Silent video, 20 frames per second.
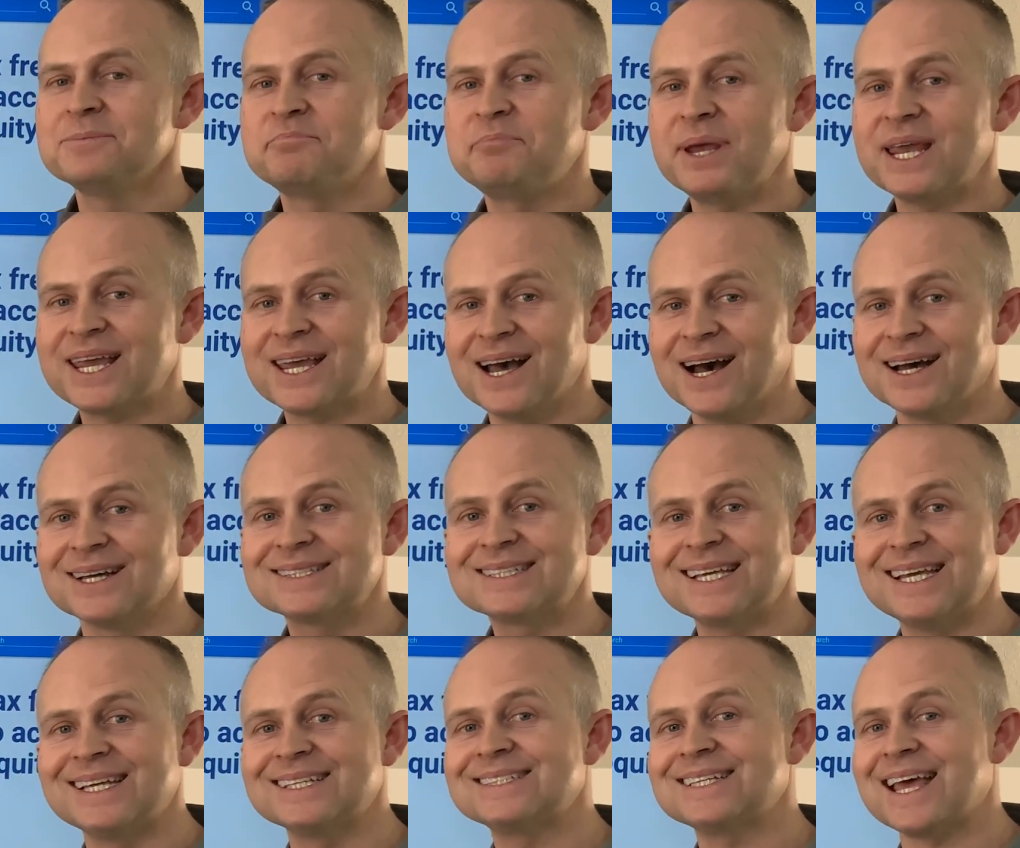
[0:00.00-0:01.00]
because
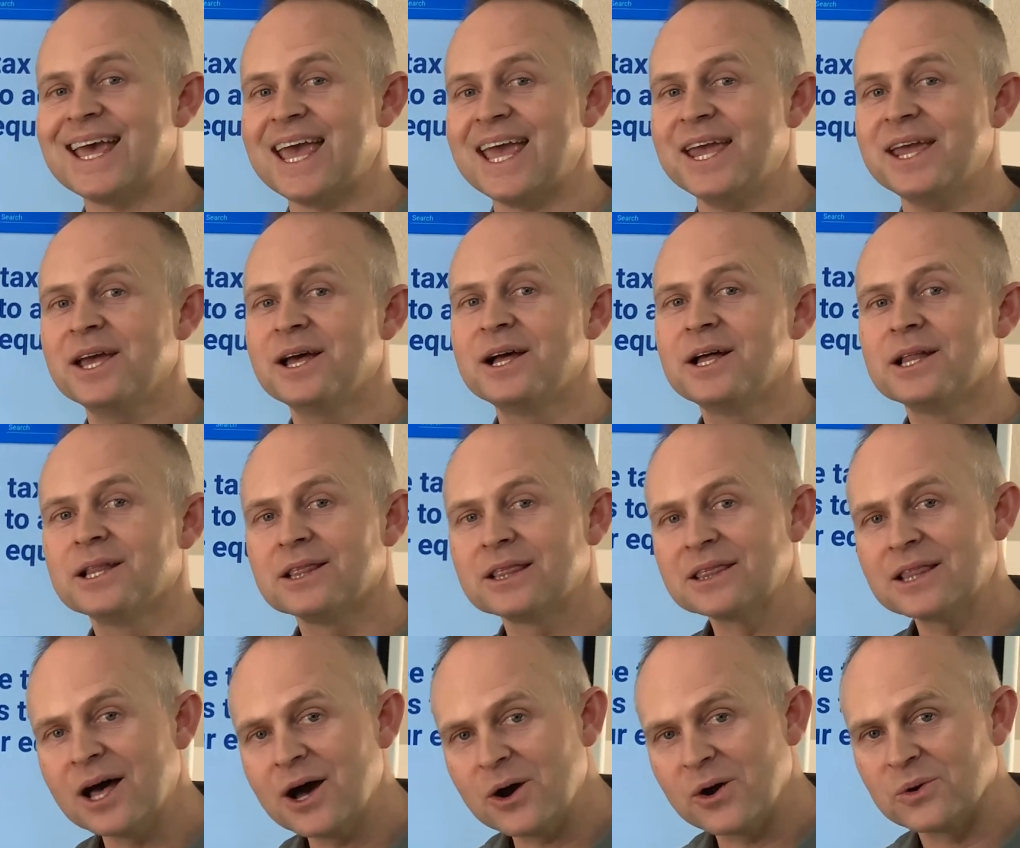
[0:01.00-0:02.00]
it's a
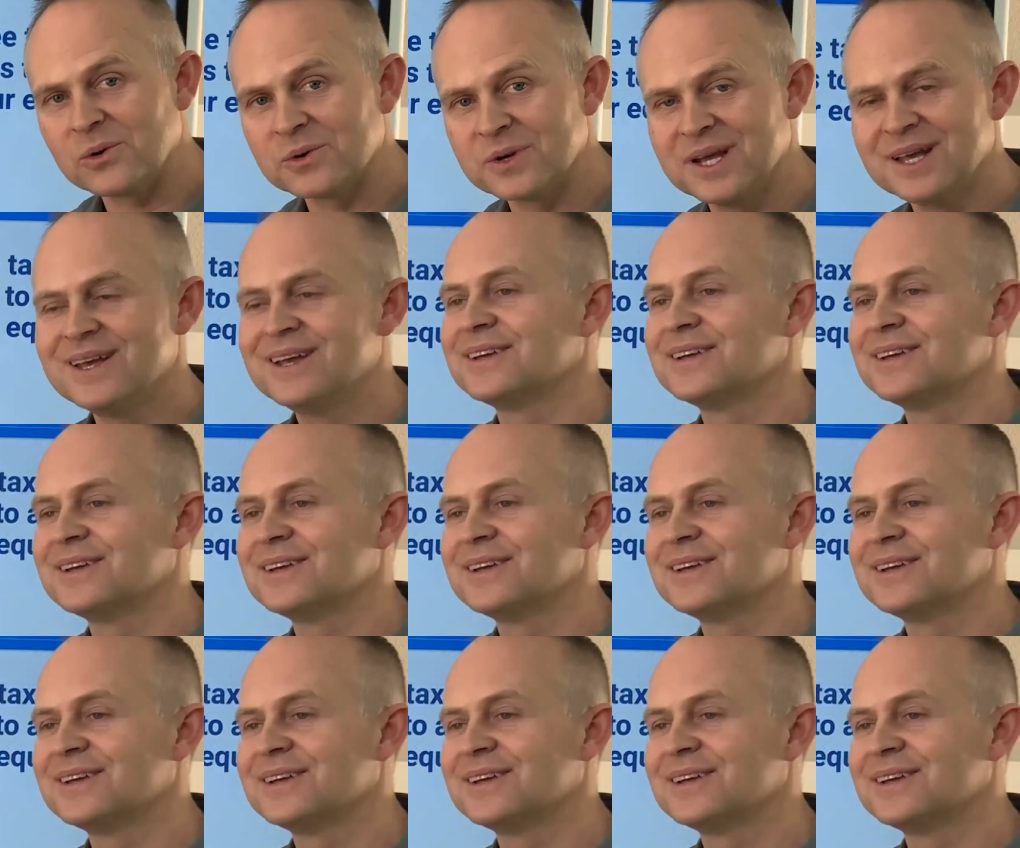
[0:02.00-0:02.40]
loan.